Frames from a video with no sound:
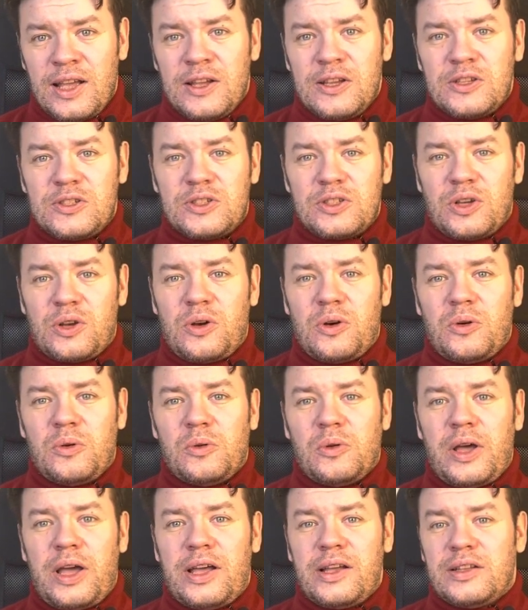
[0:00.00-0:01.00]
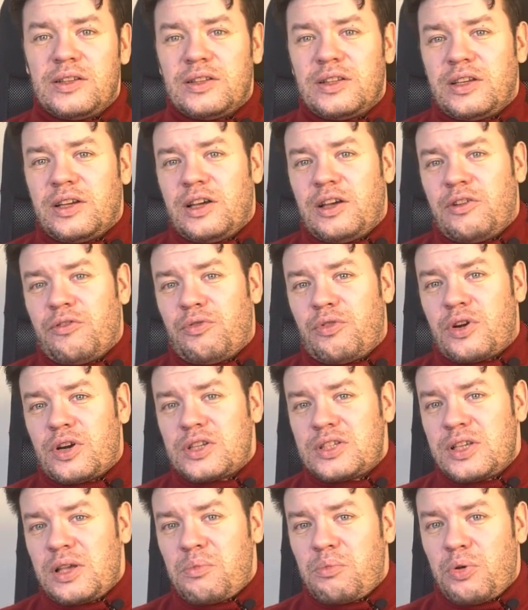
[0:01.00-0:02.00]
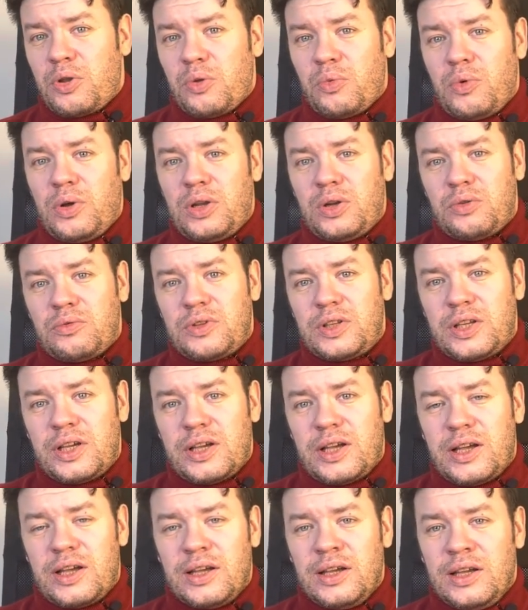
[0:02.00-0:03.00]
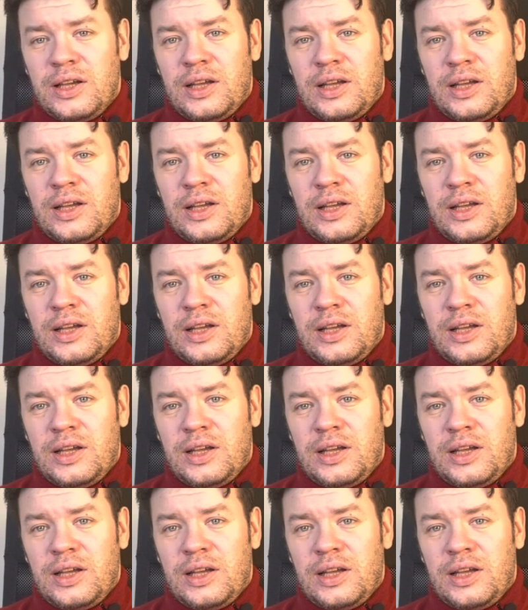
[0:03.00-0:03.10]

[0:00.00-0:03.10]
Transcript: So, and for example, one of the